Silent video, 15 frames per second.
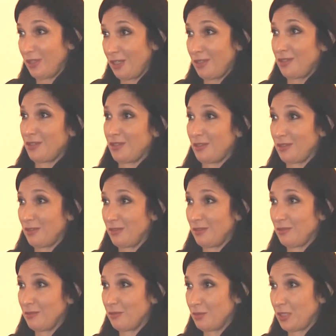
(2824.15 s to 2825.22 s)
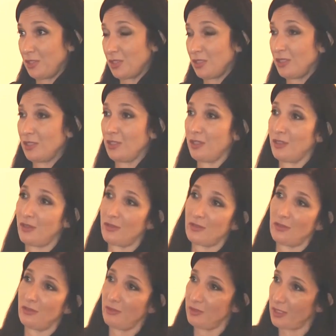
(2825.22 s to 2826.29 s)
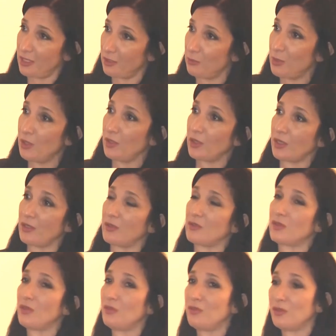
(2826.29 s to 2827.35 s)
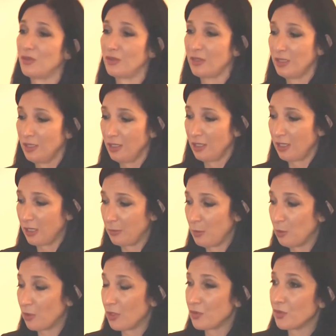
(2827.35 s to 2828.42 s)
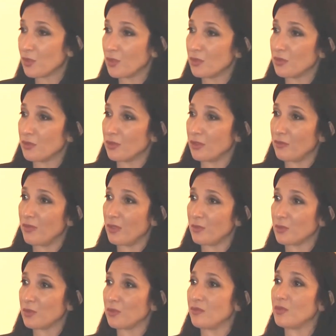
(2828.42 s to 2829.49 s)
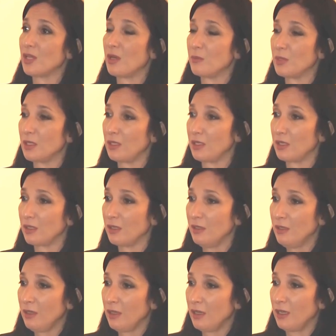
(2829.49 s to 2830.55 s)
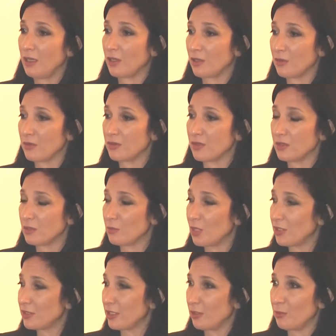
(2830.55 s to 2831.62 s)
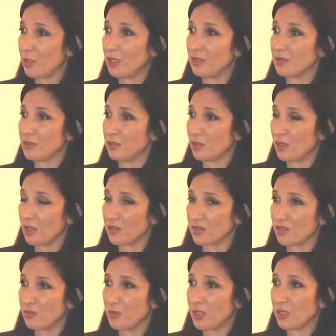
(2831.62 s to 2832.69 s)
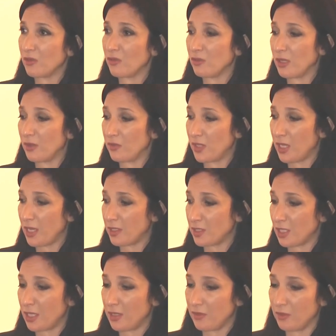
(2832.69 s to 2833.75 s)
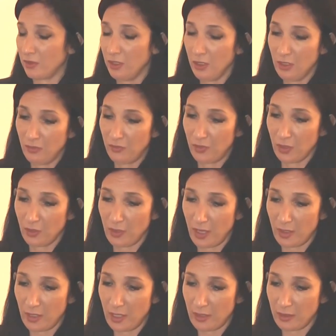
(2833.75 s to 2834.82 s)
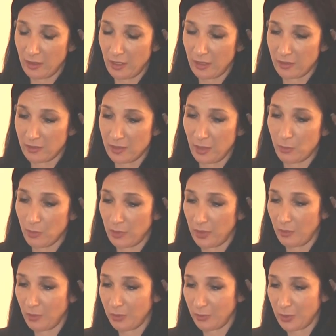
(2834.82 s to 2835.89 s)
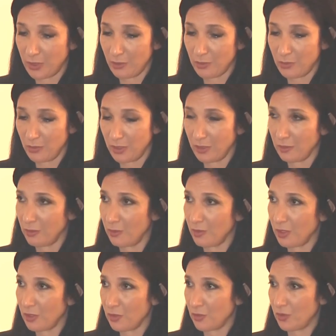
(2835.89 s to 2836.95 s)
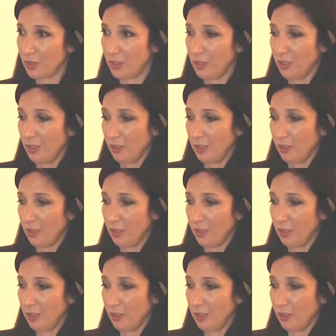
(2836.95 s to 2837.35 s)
the Asia region and also in Latin America and so forth, who are also concerned that the Fed was sort of dominating currencies and monetary policy and the cost of money throughout, and they had to either figure out how to separate what they were doing in their own country,